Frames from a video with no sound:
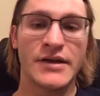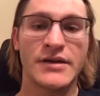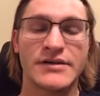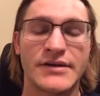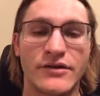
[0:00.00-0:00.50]

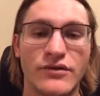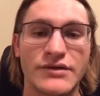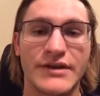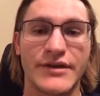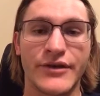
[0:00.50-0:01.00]
signals
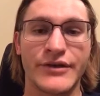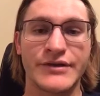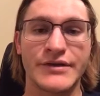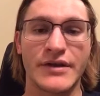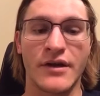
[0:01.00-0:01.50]
that
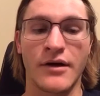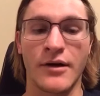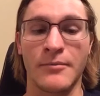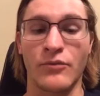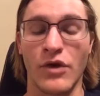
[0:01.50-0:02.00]
there's
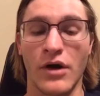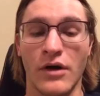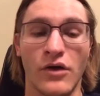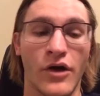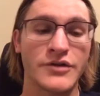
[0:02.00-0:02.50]
a
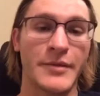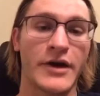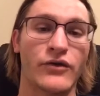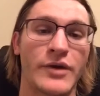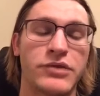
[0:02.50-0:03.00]
large
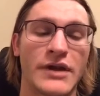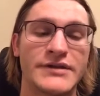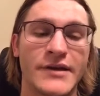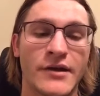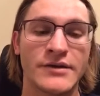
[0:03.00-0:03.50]
amount of red blood
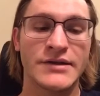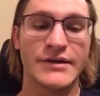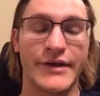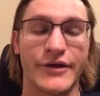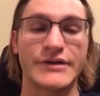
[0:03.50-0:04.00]
cells
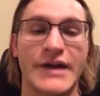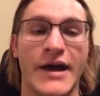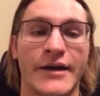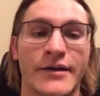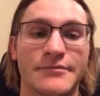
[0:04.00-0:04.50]
that are
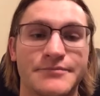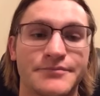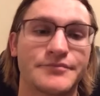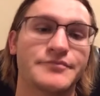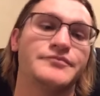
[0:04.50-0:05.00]
dying.
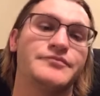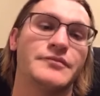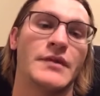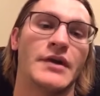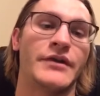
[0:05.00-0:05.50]

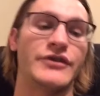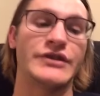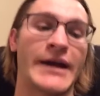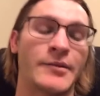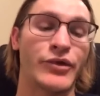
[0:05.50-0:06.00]
And they're
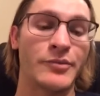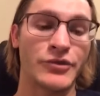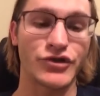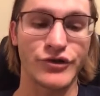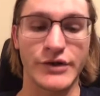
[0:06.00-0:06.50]
dying
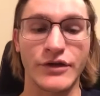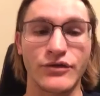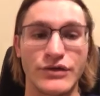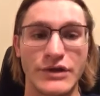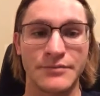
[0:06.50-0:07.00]
prematurely
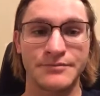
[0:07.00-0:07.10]
usually.